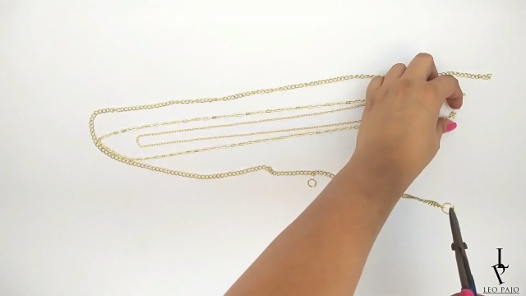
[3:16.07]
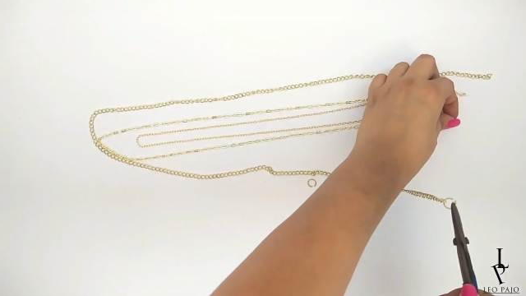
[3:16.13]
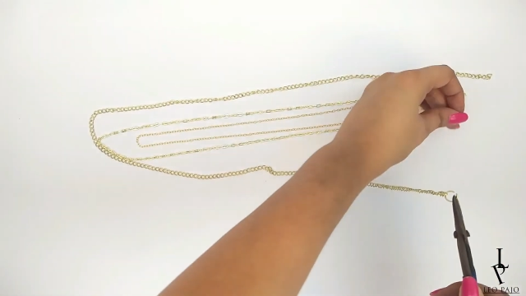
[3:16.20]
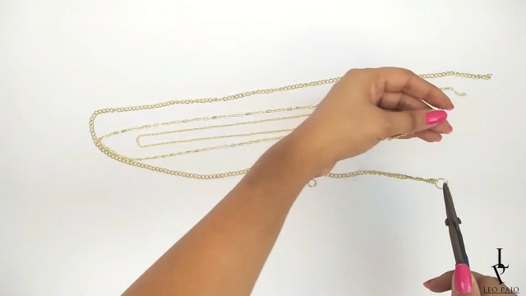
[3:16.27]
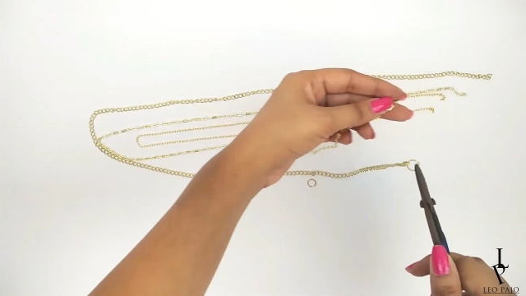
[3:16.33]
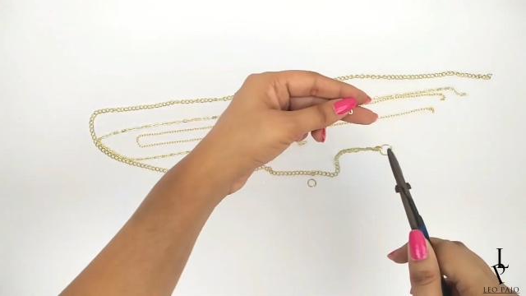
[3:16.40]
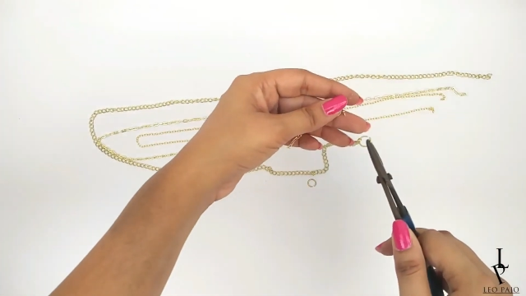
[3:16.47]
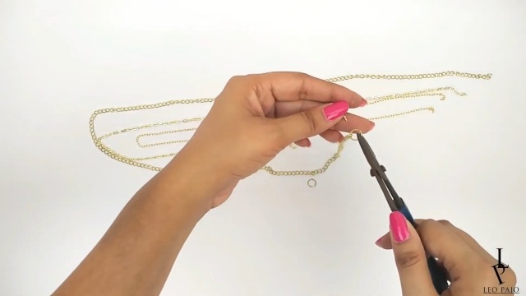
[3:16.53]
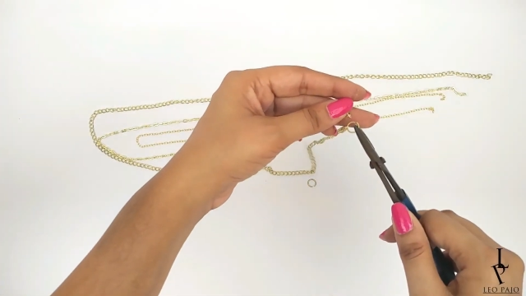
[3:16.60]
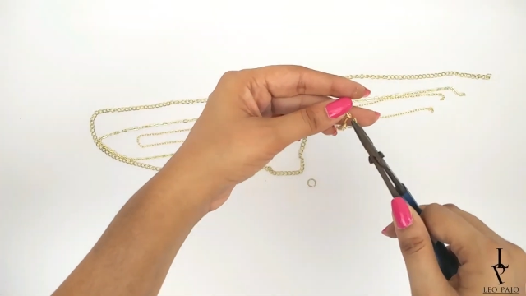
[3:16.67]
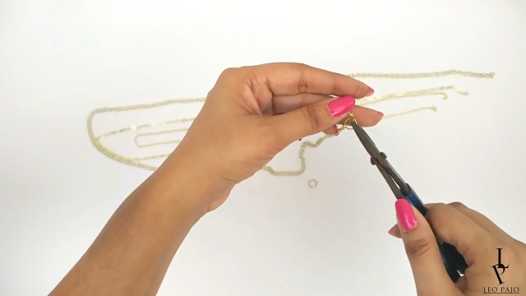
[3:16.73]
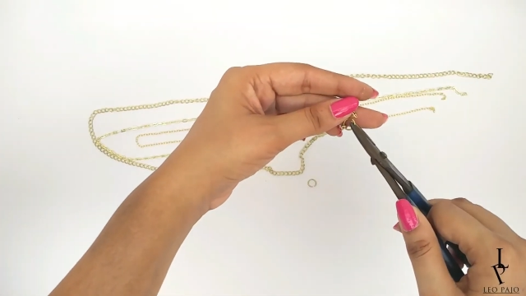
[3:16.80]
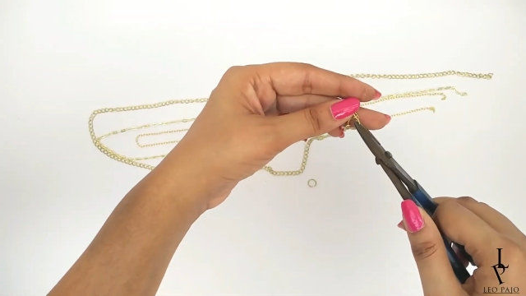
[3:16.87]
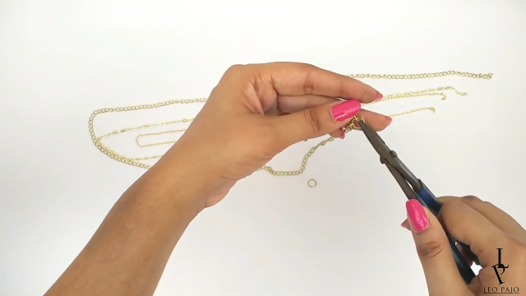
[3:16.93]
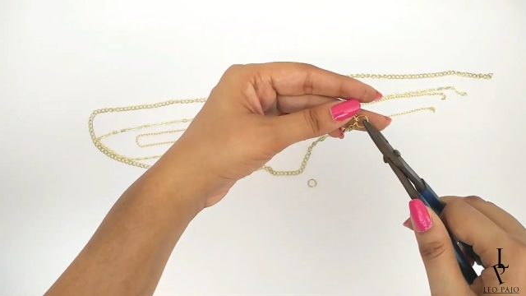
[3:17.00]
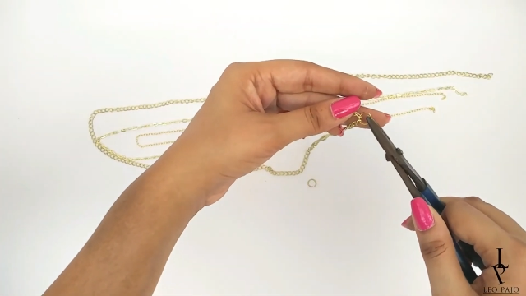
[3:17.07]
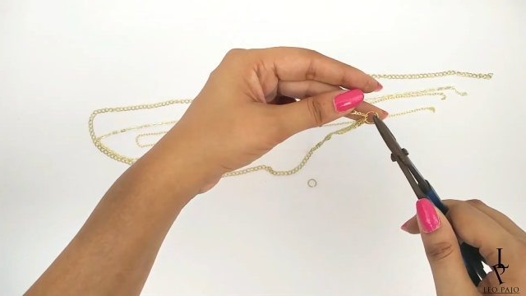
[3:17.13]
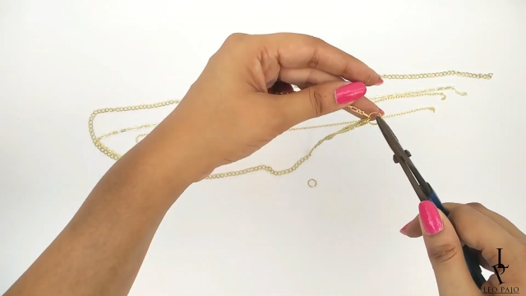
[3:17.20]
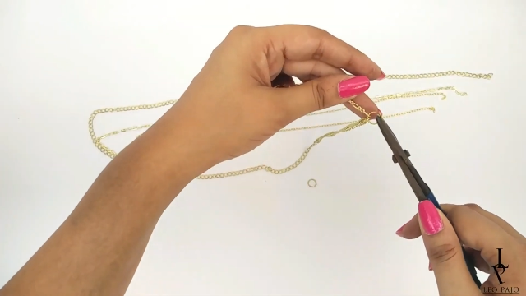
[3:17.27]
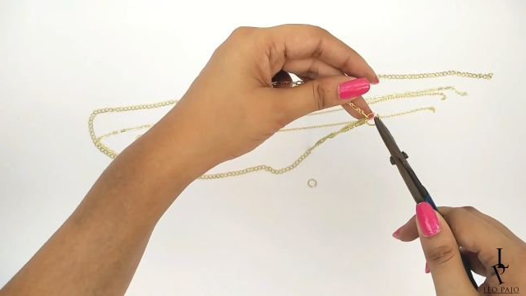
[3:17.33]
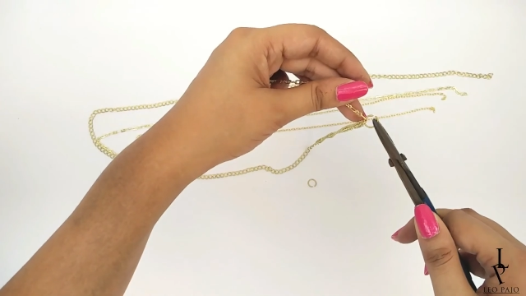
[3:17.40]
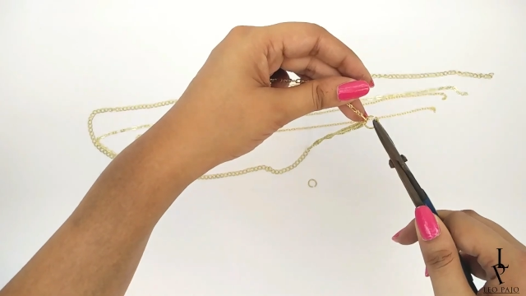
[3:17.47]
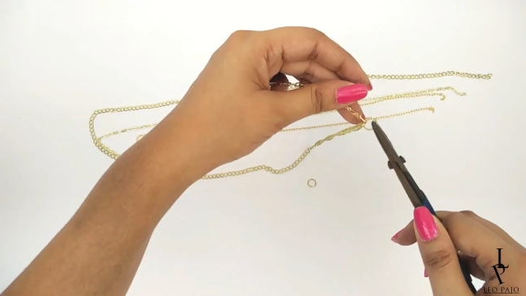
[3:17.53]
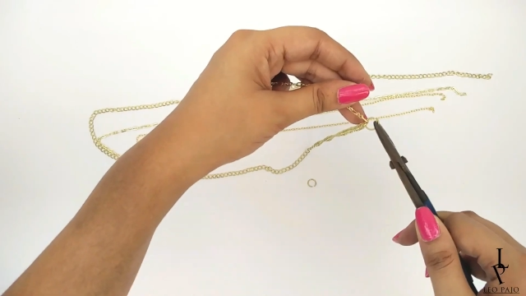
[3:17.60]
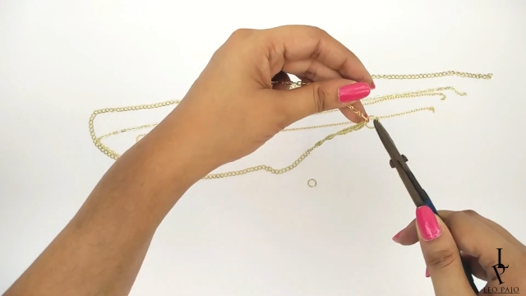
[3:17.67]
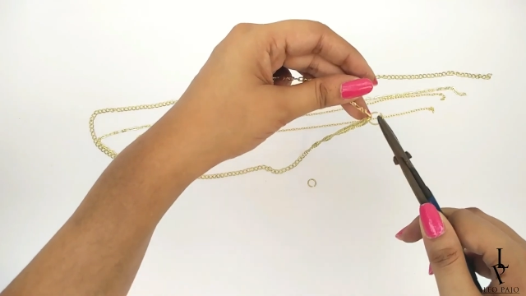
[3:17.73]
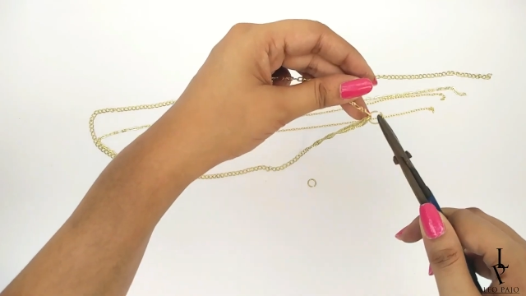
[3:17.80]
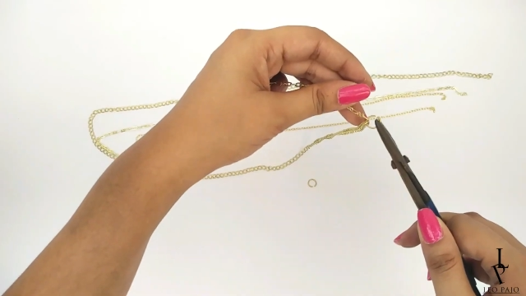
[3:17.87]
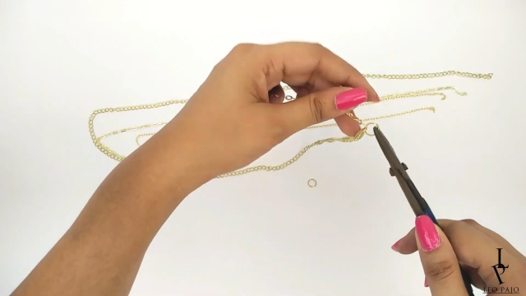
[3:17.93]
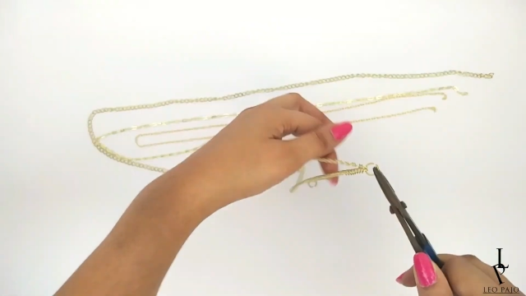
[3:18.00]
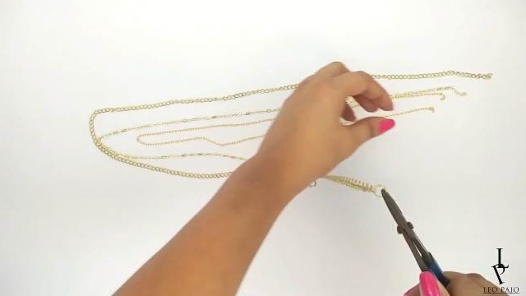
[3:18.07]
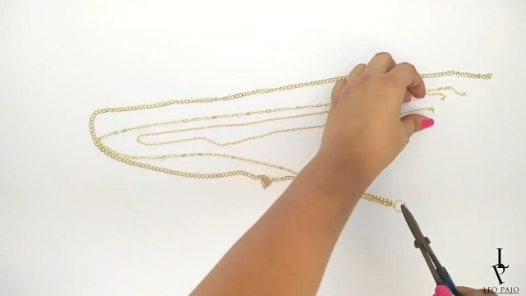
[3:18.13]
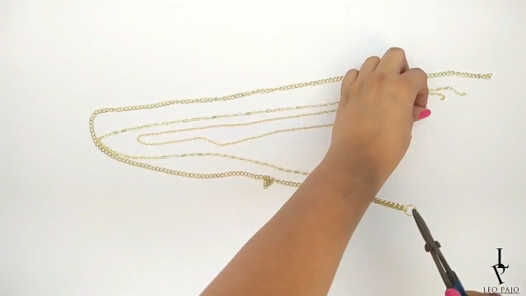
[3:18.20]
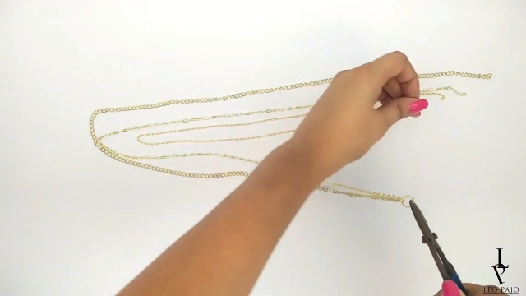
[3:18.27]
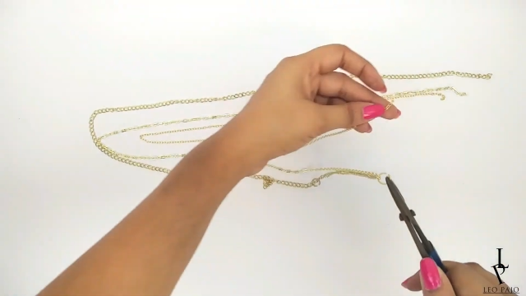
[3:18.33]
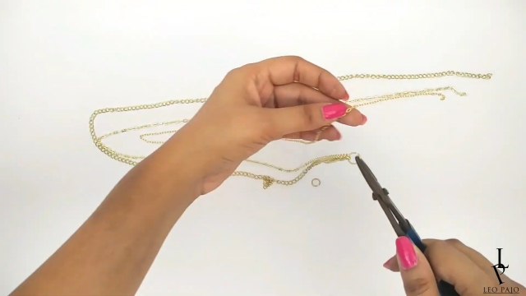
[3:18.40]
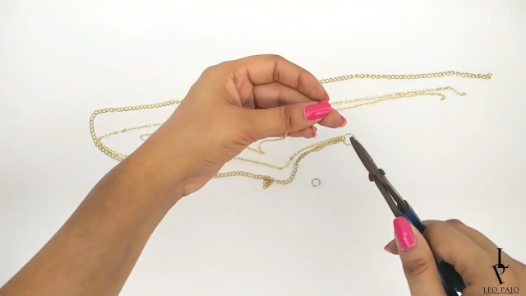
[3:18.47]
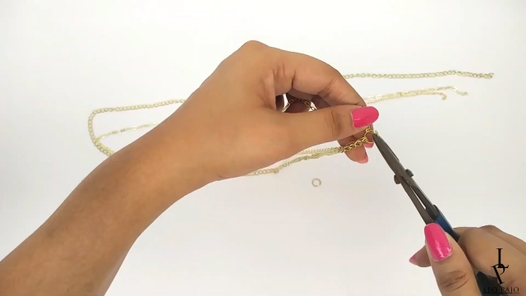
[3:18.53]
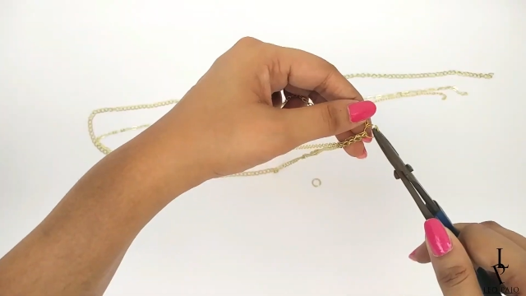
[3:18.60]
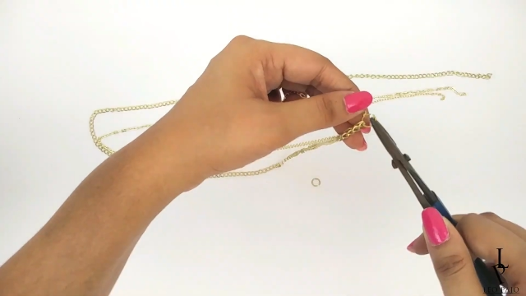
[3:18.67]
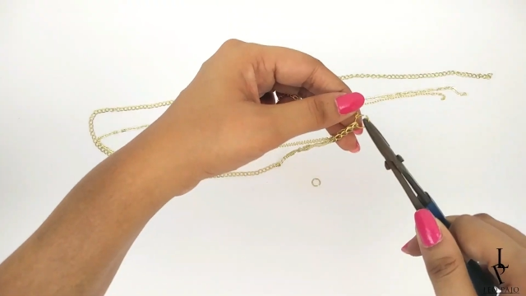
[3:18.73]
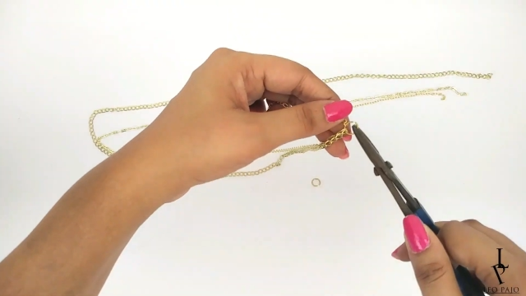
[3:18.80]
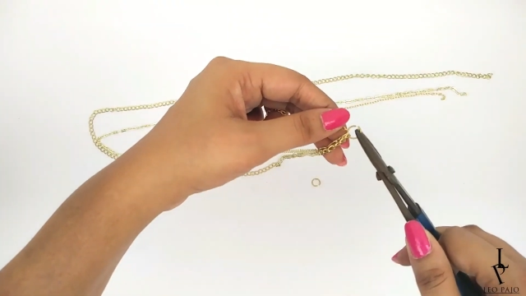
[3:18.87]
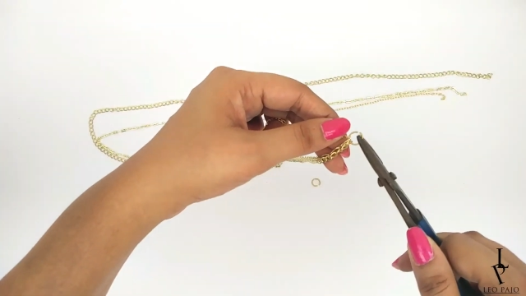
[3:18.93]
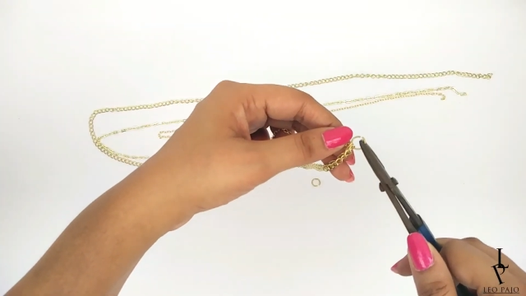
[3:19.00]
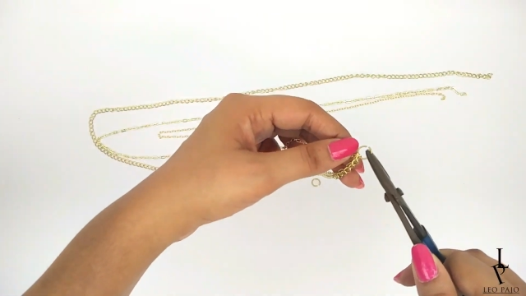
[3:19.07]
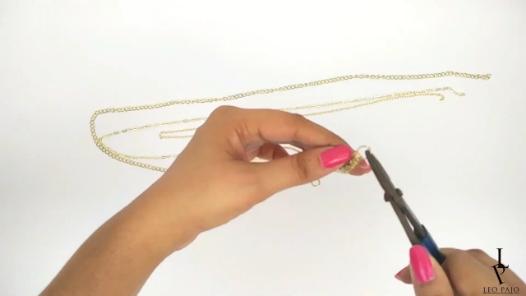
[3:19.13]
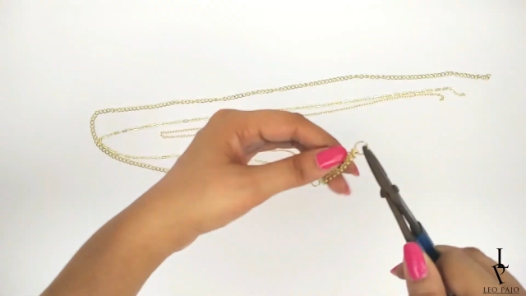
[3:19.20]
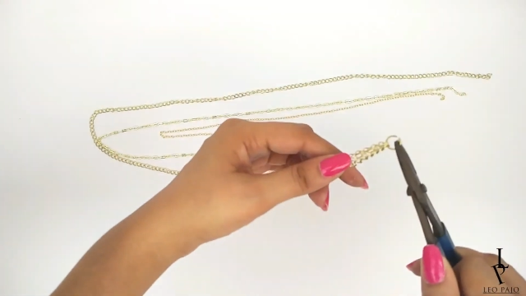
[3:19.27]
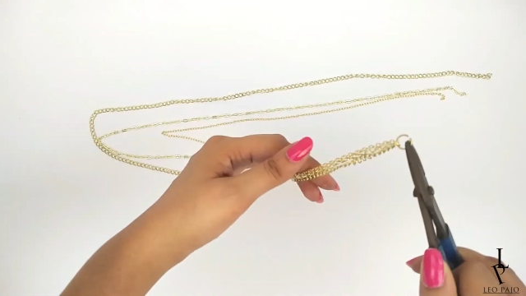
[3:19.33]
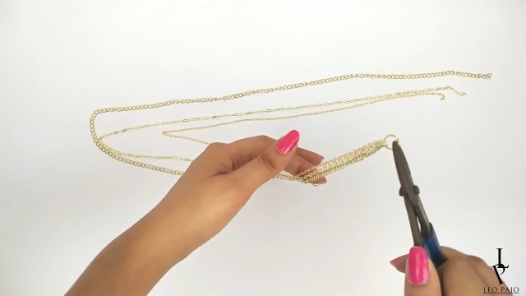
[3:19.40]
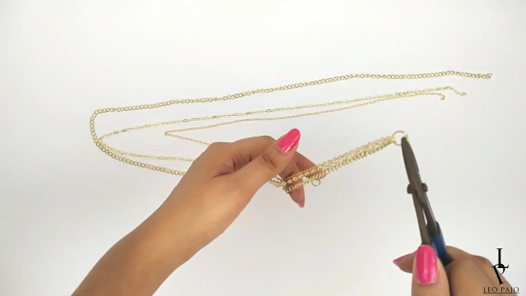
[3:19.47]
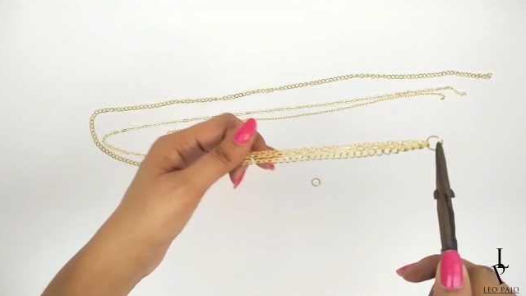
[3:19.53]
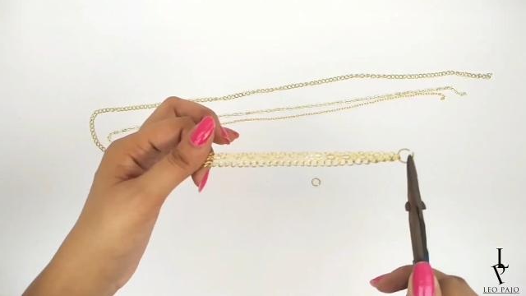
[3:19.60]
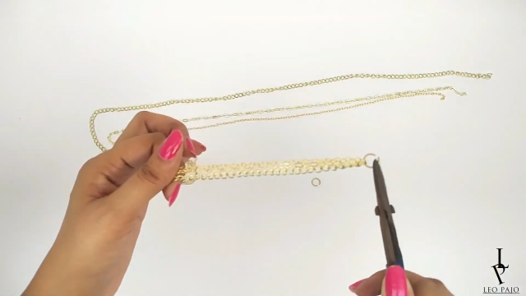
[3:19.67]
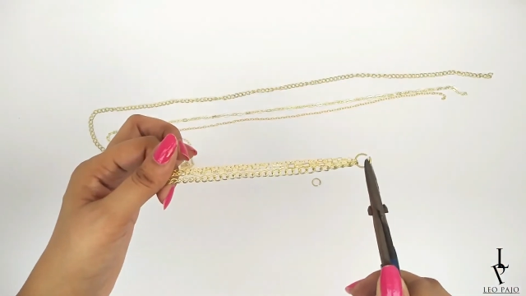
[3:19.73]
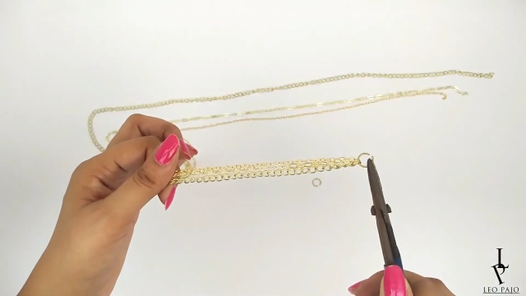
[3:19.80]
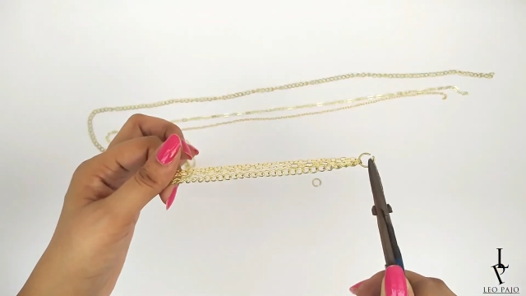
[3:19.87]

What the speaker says: (no speaker visible)